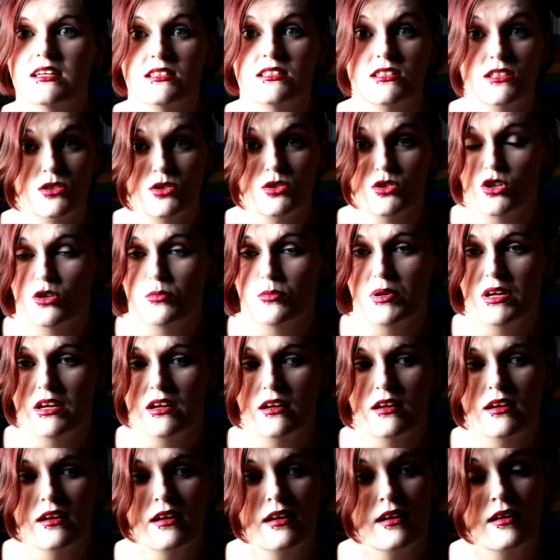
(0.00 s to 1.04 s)

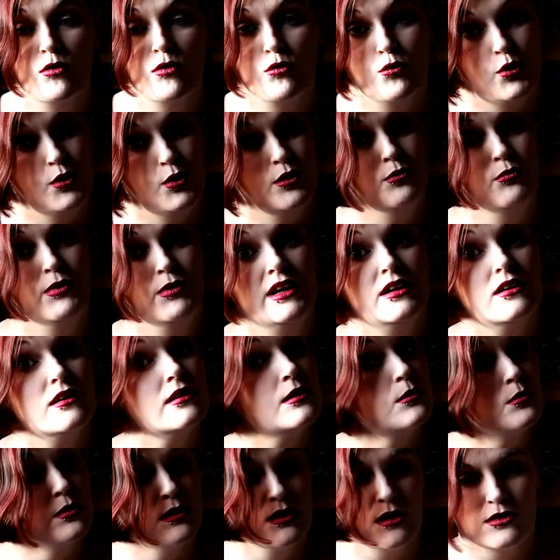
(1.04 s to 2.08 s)
disturbing for the reader.
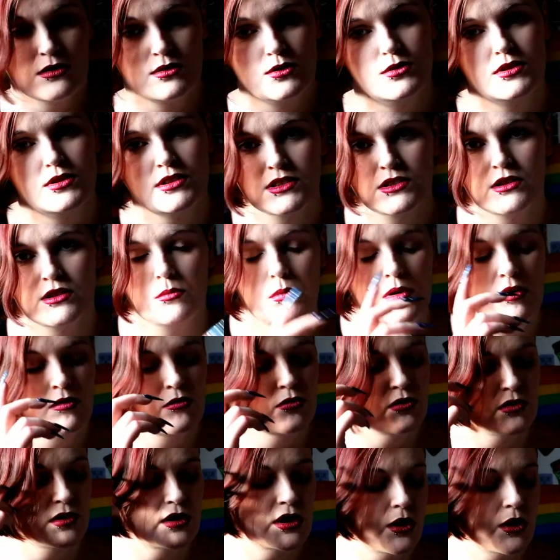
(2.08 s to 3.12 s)
It was also disturbing for